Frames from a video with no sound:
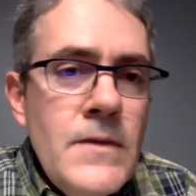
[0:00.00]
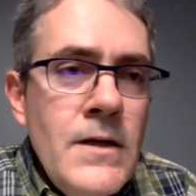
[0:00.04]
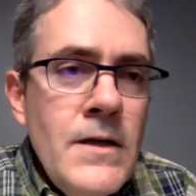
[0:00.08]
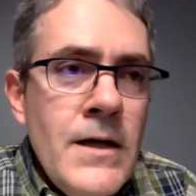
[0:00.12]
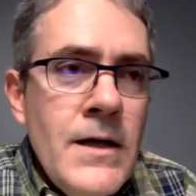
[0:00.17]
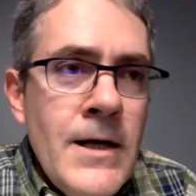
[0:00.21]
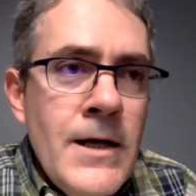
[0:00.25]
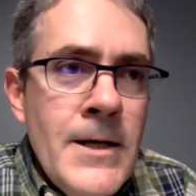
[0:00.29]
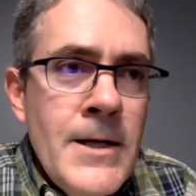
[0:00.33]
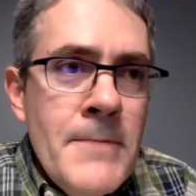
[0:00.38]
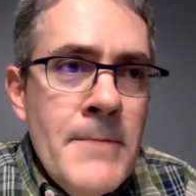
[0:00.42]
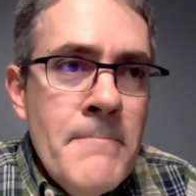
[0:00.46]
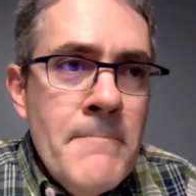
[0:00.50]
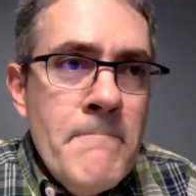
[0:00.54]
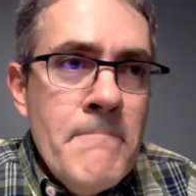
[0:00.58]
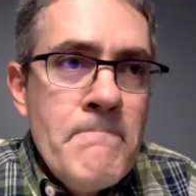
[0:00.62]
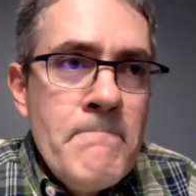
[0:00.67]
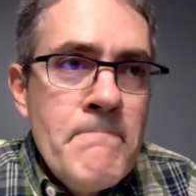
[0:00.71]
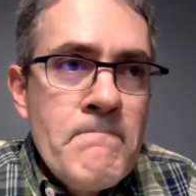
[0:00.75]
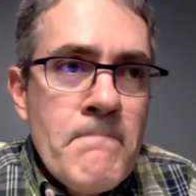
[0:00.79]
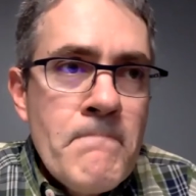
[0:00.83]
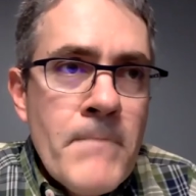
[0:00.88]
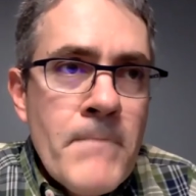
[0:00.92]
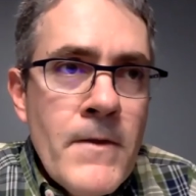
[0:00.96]
Um,
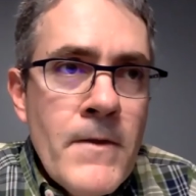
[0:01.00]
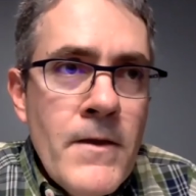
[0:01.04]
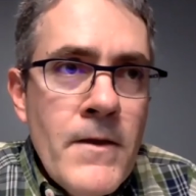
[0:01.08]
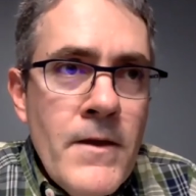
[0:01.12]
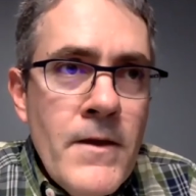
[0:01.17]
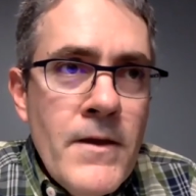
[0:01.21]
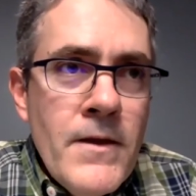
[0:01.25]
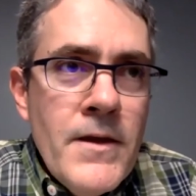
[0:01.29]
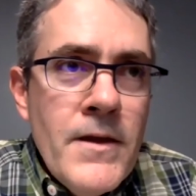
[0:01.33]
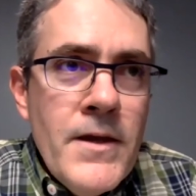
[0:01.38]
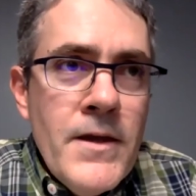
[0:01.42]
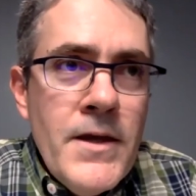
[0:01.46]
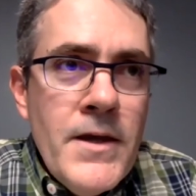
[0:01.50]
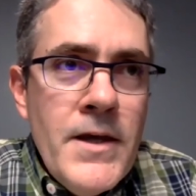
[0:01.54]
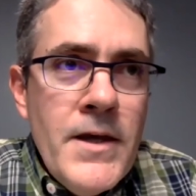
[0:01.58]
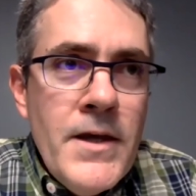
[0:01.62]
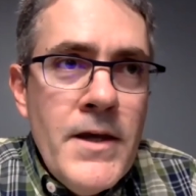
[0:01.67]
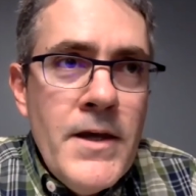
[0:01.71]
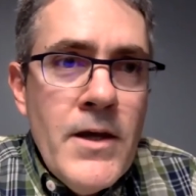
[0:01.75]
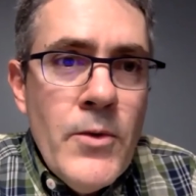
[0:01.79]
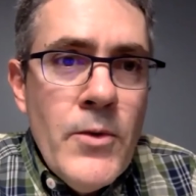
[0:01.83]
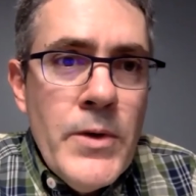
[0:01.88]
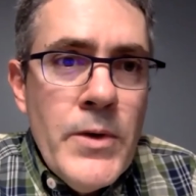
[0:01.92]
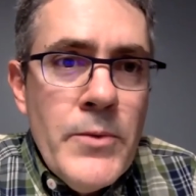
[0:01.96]

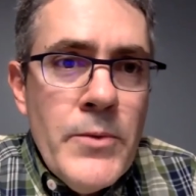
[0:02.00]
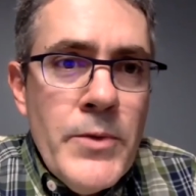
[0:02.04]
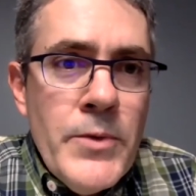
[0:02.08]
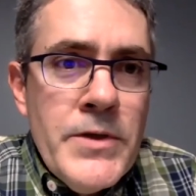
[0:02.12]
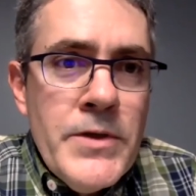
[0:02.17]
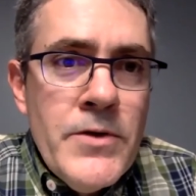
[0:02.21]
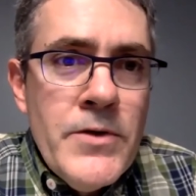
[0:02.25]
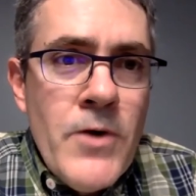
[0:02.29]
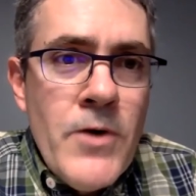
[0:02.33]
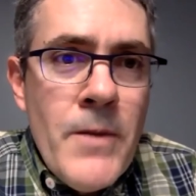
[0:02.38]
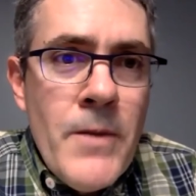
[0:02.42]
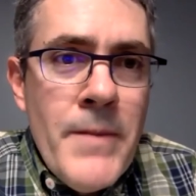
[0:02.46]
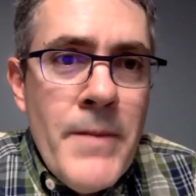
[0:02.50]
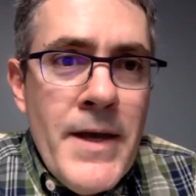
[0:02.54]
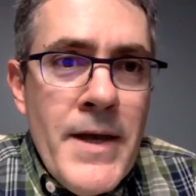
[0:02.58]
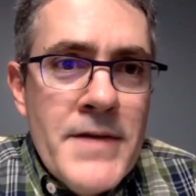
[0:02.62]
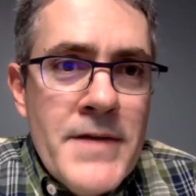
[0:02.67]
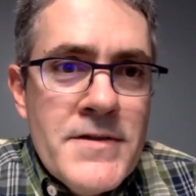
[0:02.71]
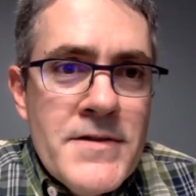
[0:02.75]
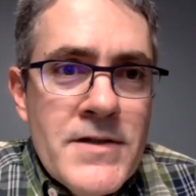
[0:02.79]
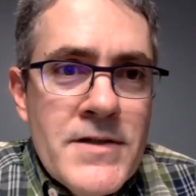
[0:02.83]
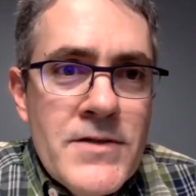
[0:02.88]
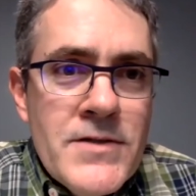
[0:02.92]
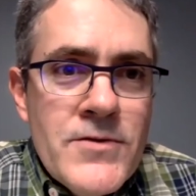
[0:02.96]
you know, we, we do our
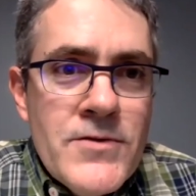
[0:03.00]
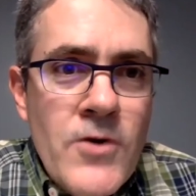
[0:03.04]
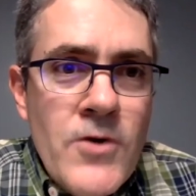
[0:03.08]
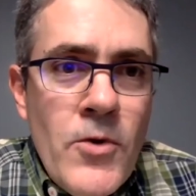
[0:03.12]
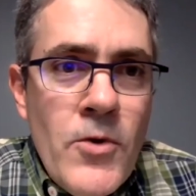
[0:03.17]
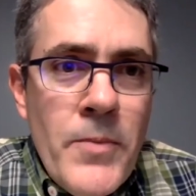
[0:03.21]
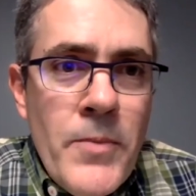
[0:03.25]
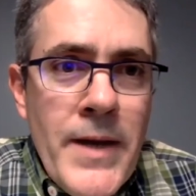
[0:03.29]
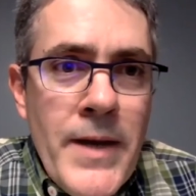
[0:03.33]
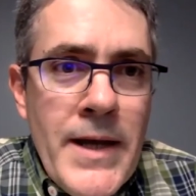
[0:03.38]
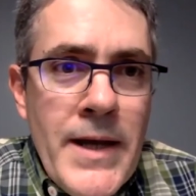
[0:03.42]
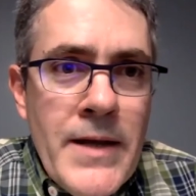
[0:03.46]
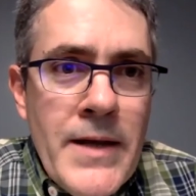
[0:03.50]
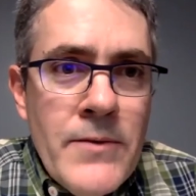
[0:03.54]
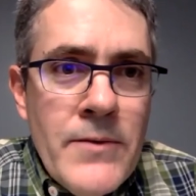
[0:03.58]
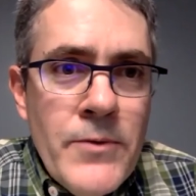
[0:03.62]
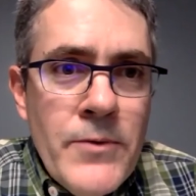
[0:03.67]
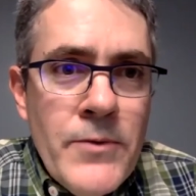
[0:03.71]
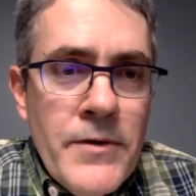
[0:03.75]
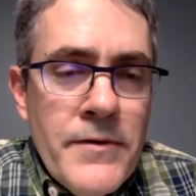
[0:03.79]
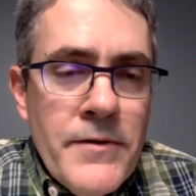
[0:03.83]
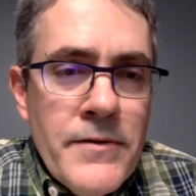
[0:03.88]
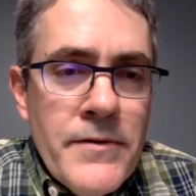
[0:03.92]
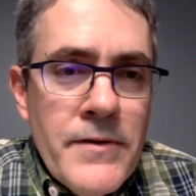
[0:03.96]
best to control pain
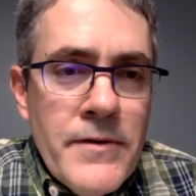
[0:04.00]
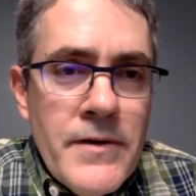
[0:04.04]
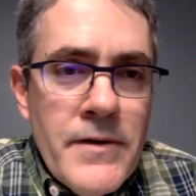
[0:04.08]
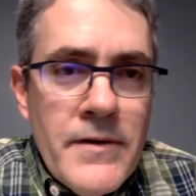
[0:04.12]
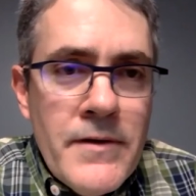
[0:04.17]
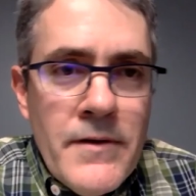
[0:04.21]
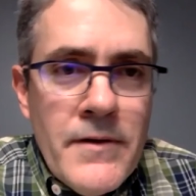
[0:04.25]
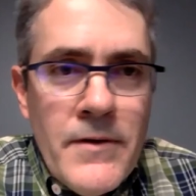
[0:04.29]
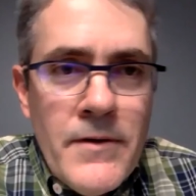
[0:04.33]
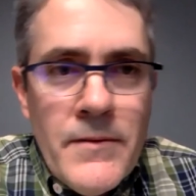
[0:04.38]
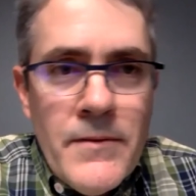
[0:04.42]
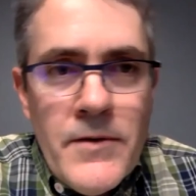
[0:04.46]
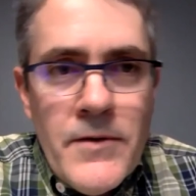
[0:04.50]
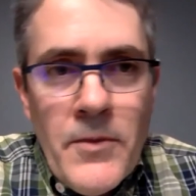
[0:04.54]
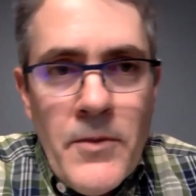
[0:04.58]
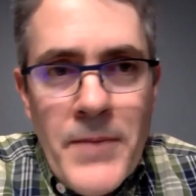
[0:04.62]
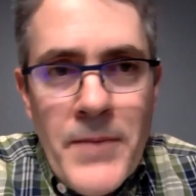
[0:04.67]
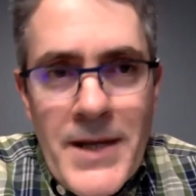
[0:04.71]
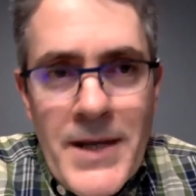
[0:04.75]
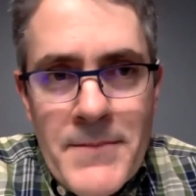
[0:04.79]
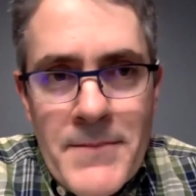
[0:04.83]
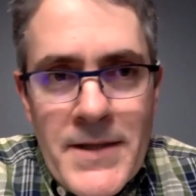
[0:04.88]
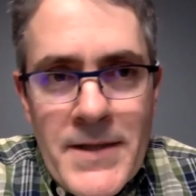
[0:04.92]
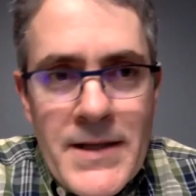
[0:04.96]
with their you know
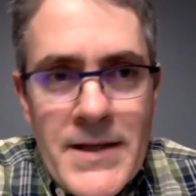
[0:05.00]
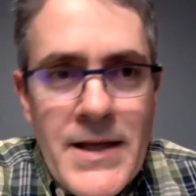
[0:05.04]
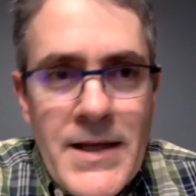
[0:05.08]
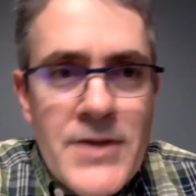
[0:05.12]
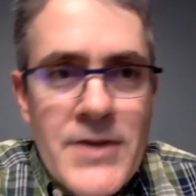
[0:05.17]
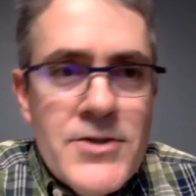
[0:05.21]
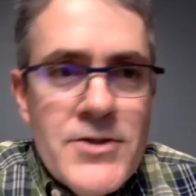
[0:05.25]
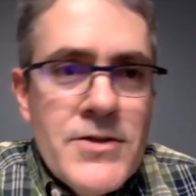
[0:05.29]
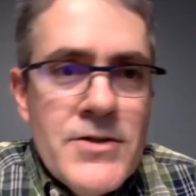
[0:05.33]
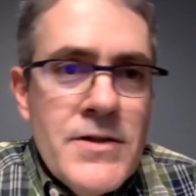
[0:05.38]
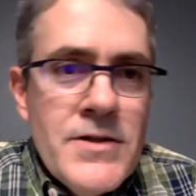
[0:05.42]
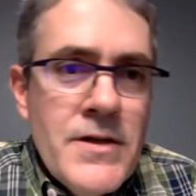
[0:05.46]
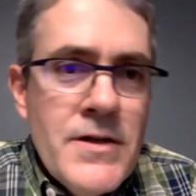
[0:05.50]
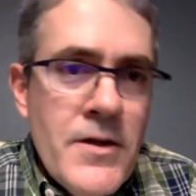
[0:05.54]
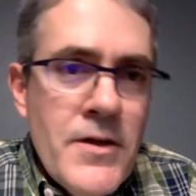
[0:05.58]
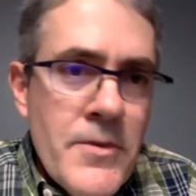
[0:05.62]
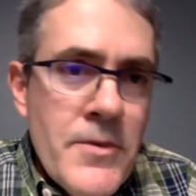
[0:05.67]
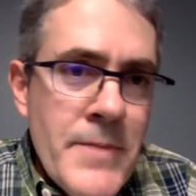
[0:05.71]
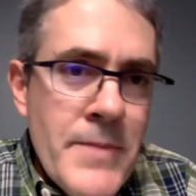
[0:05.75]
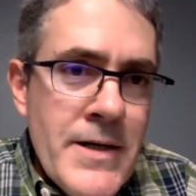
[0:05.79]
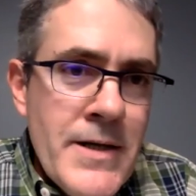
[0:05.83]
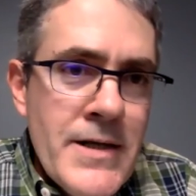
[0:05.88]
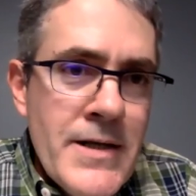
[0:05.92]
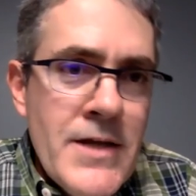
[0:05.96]
pain medication and other
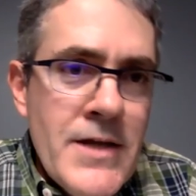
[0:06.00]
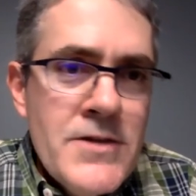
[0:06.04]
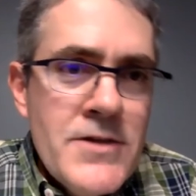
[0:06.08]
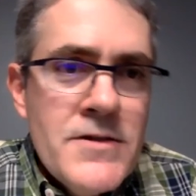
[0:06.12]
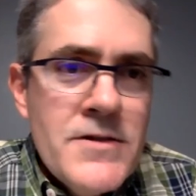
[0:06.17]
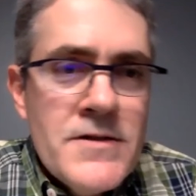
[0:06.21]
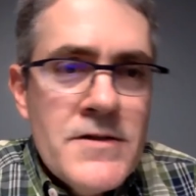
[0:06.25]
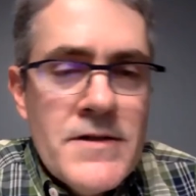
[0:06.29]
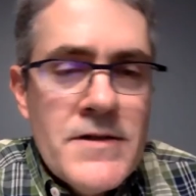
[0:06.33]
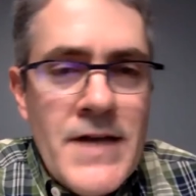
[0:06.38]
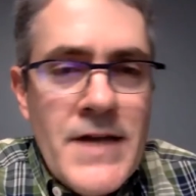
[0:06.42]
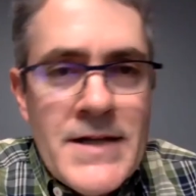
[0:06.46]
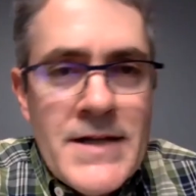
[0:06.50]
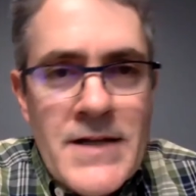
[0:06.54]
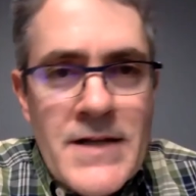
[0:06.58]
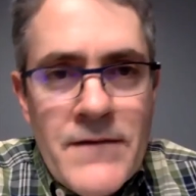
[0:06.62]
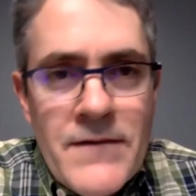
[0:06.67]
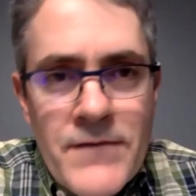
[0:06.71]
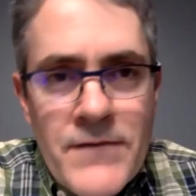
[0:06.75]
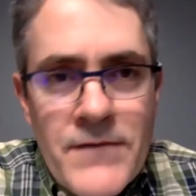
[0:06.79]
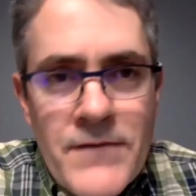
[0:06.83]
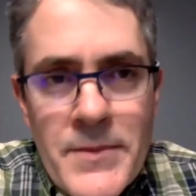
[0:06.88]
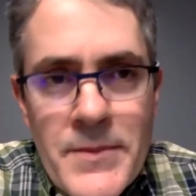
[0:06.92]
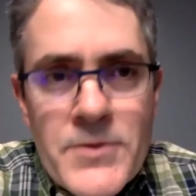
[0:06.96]
medications and
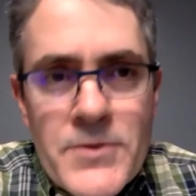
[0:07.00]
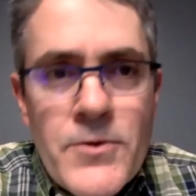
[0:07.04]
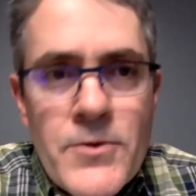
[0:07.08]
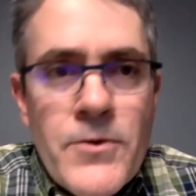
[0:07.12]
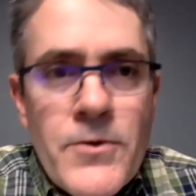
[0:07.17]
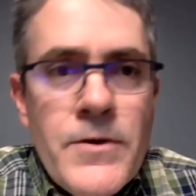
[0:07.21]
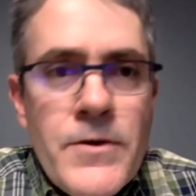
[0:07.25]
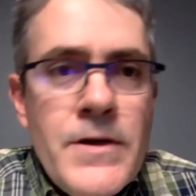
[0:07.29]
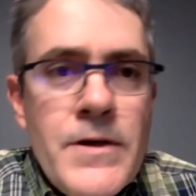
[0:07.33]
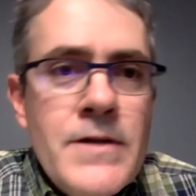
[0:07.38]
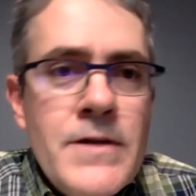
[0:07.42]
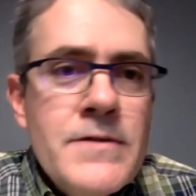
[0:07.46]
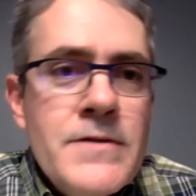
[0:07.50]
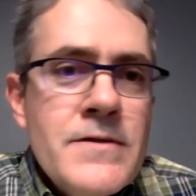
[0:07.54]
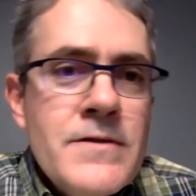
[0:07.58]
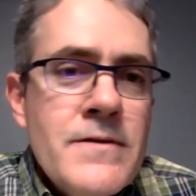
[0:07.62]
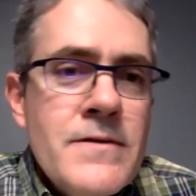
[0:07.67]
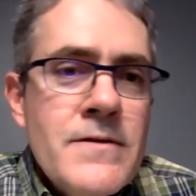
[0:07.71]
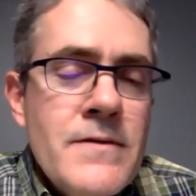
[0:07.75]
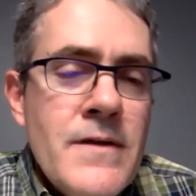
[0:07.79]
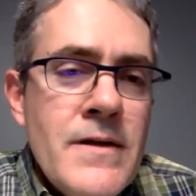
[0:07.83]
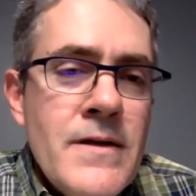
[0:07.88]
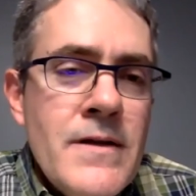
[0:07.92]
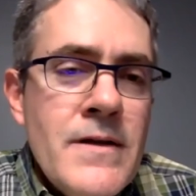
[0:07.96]
anti-inflammatories
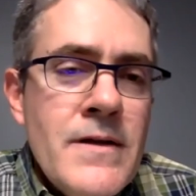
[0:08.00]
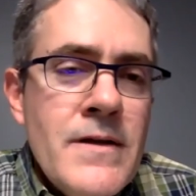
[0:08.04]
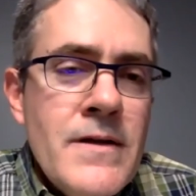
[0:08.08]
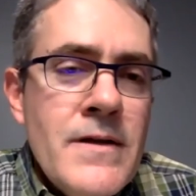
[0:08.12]
and, and,